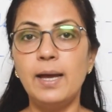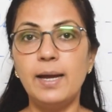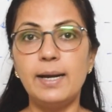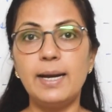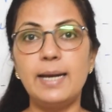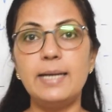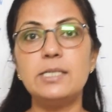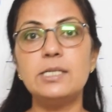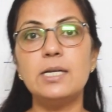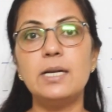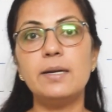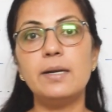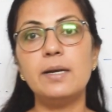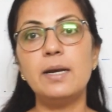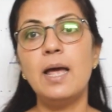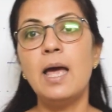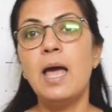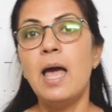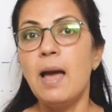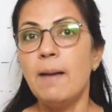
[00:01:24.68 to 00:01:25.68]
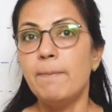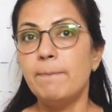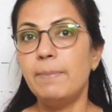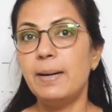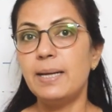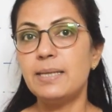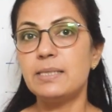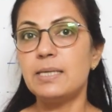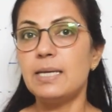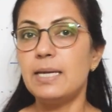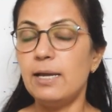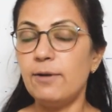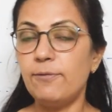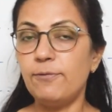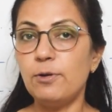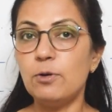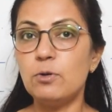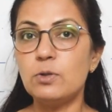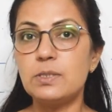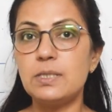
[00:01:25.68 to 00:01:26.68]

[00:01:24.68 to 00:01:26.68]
Right, children? But if you